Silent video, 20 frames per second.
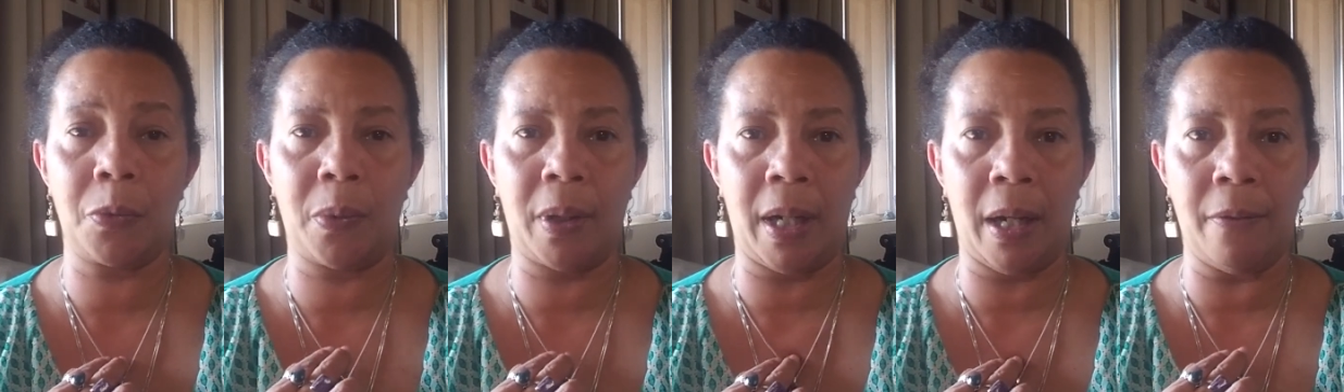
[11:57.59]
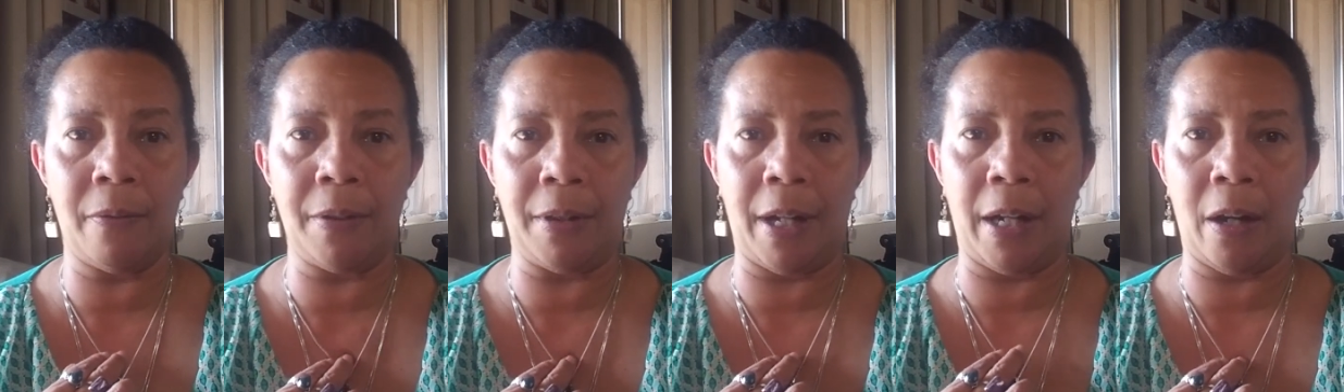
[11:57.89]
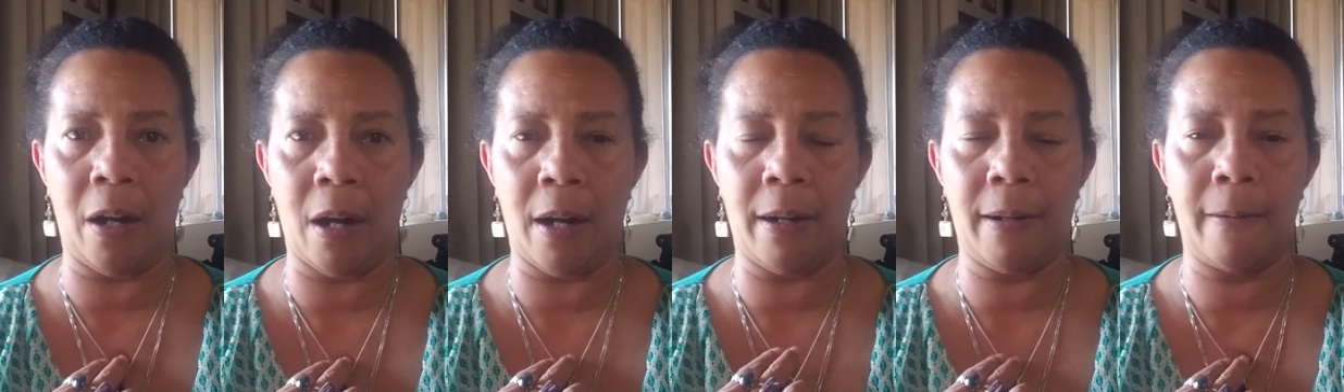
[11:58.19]
whatever they
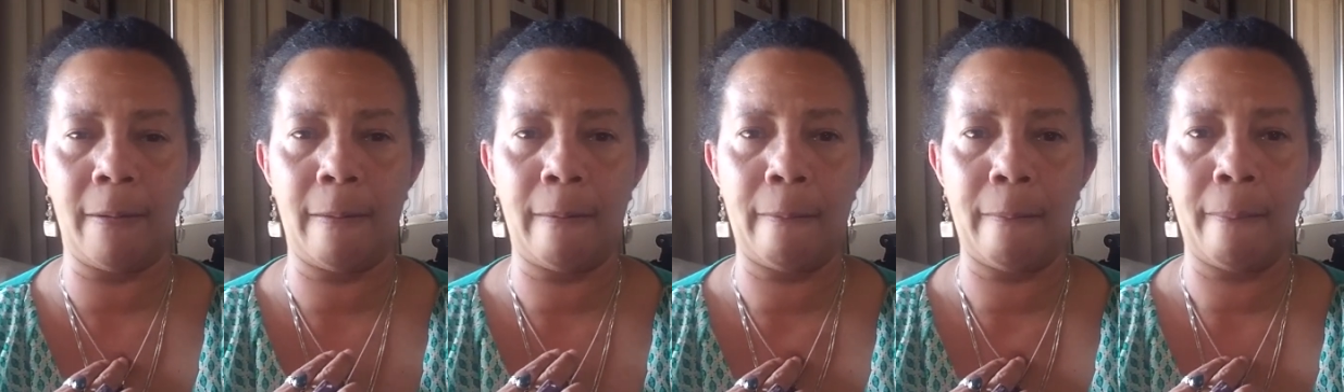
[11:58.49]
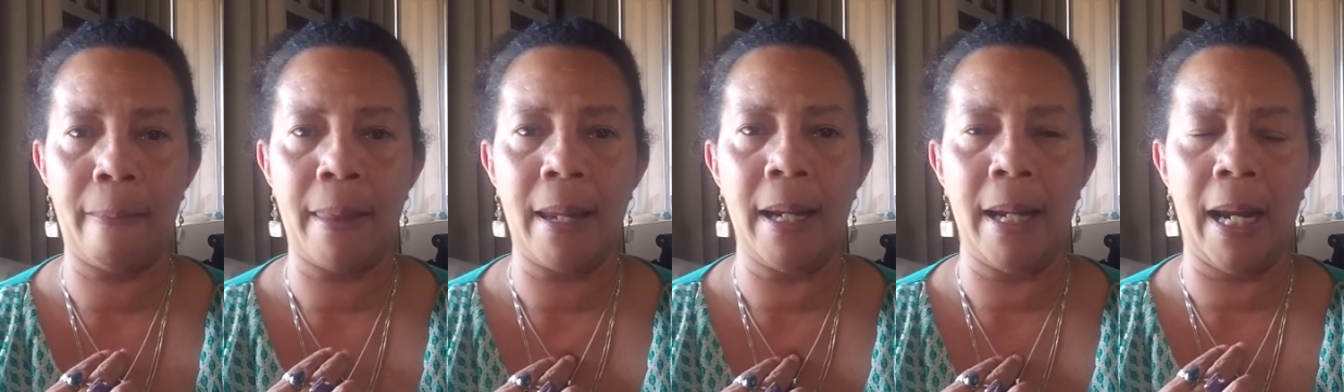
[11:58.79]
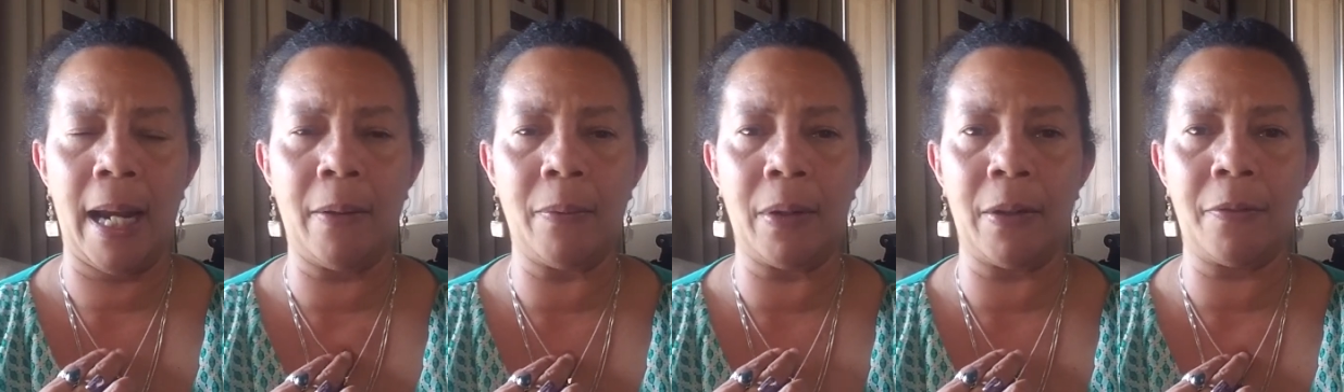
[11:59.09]
are,
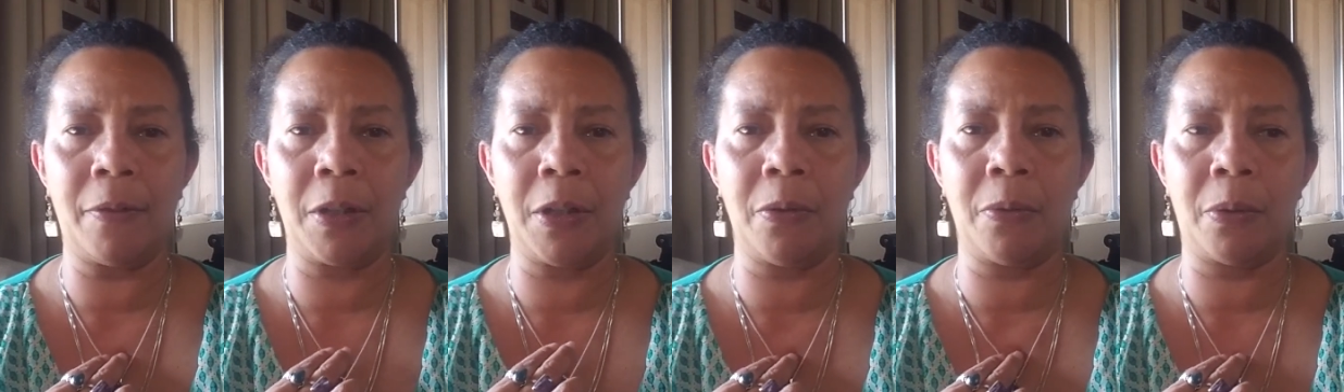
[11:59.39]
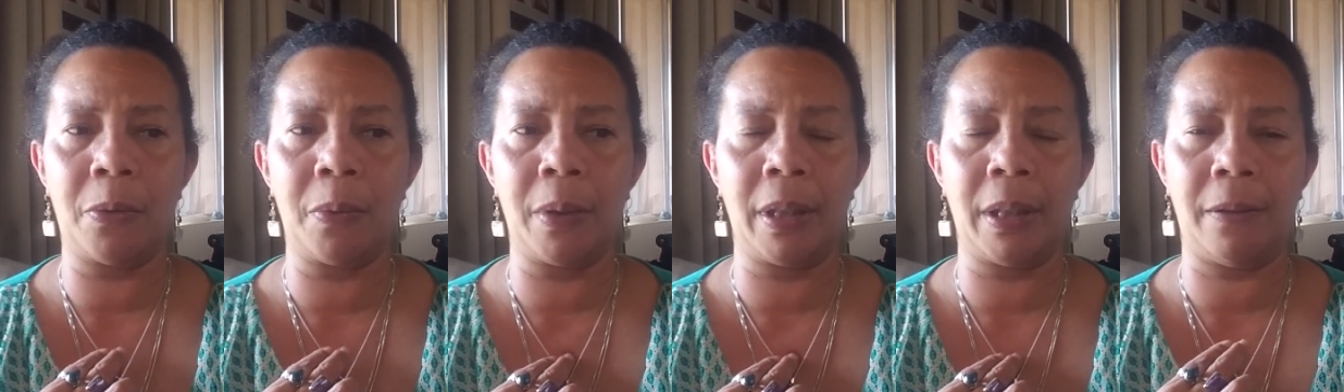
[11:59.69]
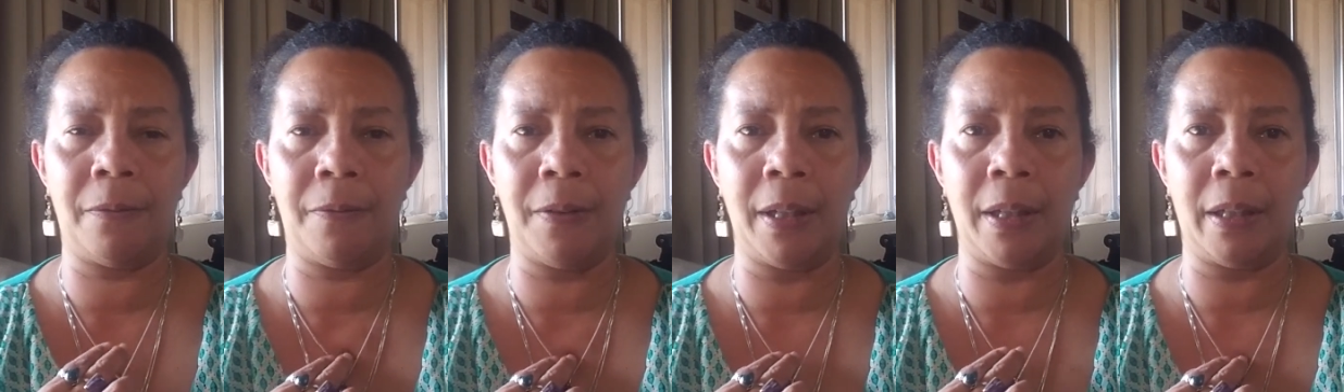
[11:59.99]
however you are really
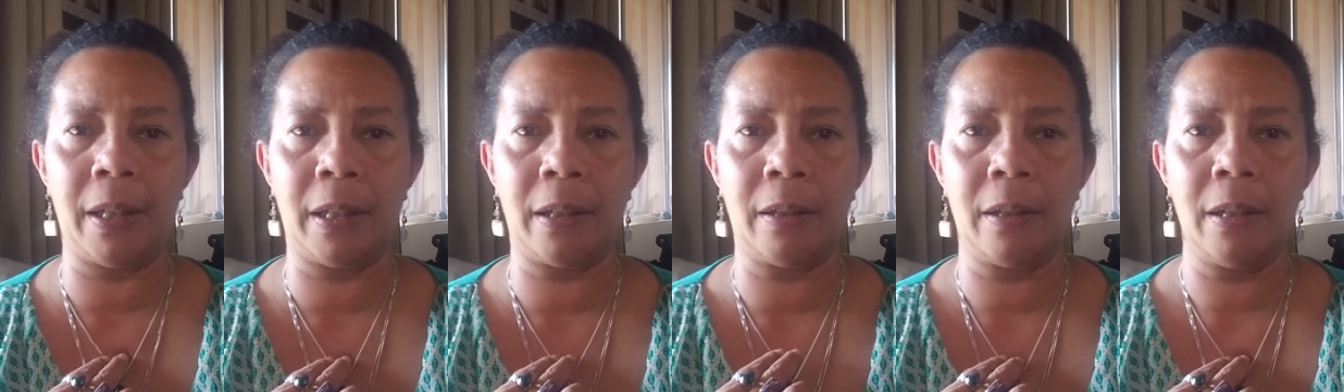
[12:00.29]
feeling.